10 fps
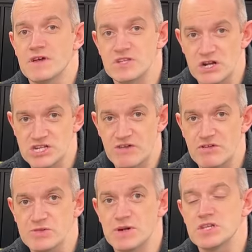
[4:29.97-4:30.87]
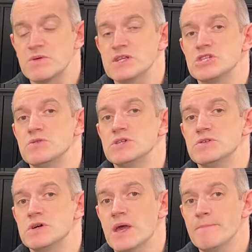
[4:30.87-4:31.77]
that's our January twenty twenty-two
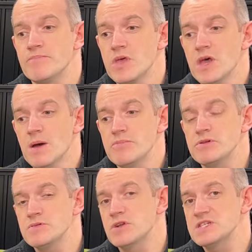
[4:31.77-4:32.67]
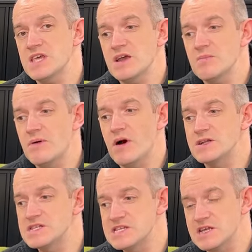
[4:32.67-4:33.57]
issue again. Plus we've got a second part
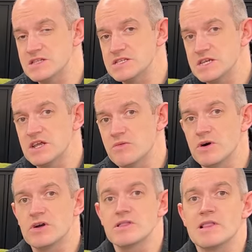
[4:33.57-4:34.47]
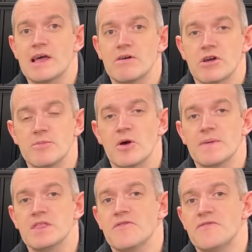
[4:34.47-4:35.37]
detailing the scenic work on the layout coming up
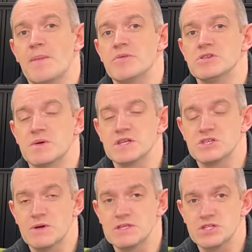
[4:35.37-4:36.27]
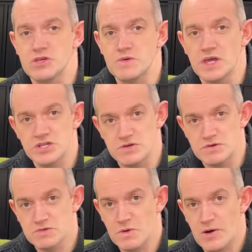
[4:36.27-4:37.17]
in the February twenty twenty-two issue
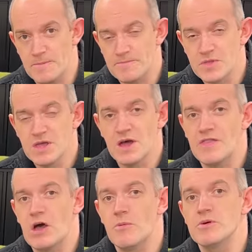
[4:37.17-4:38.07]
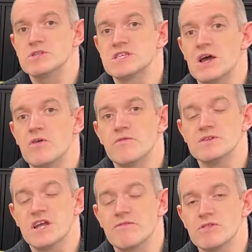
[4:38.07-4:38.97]
as well, and that will be on sale from
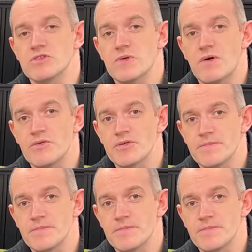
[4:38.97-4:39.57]
January the twelfth.